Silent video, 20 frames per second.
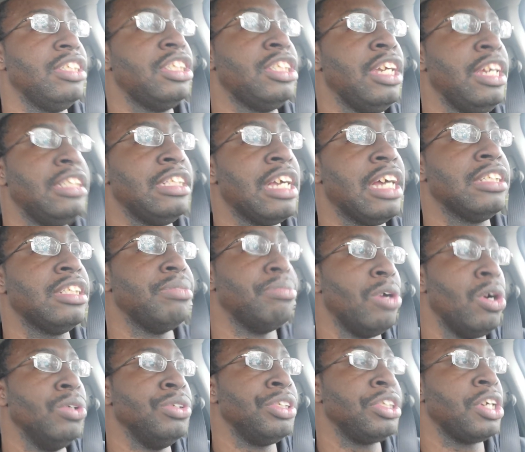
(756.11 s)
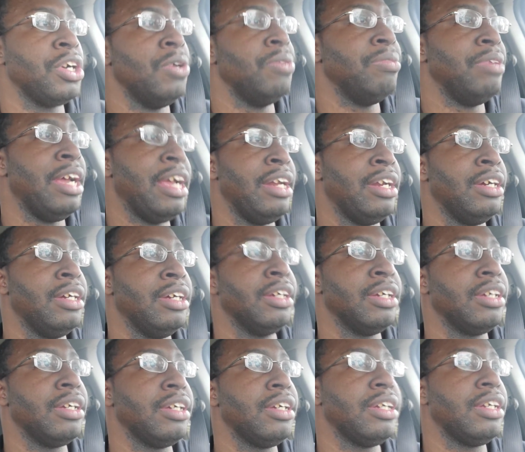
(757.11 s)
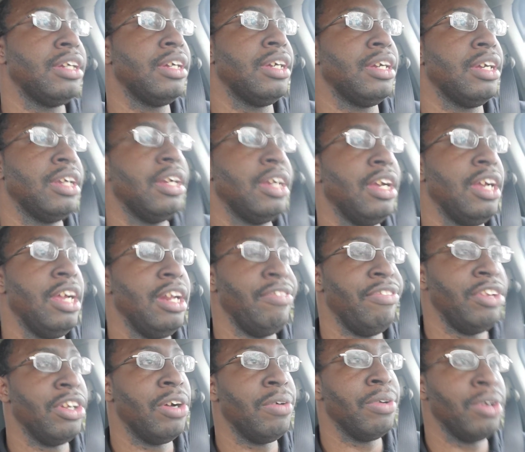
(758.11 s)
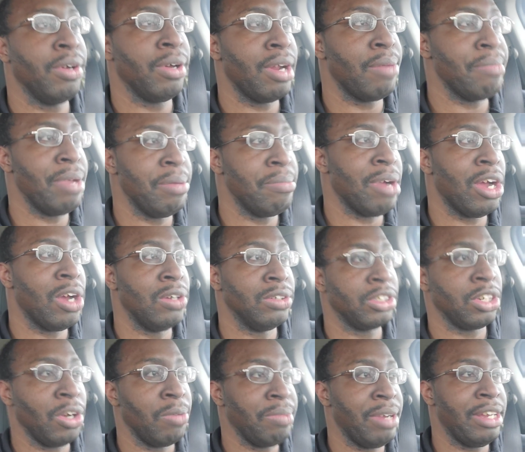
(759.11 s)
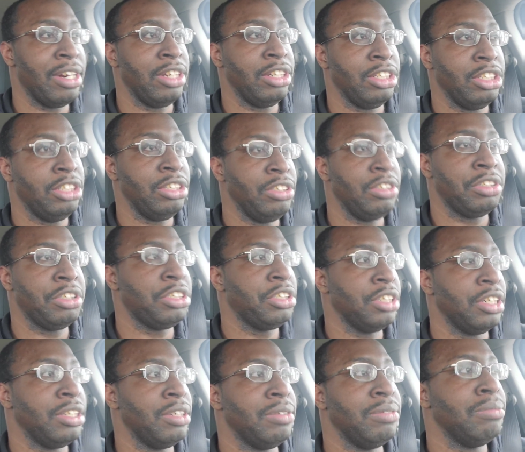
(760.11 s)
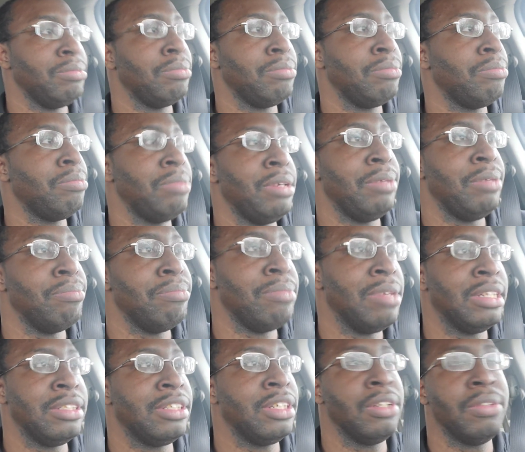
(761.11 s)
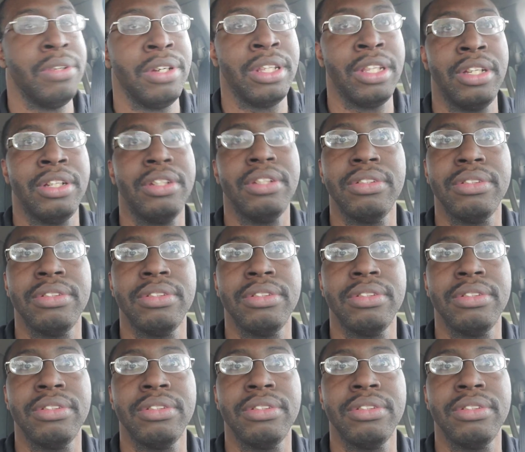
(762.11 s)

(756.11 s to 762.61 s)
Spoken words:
He's got some O-scope data. And if you don't know what I mean by O-scope data, you shouldn't be messing with it.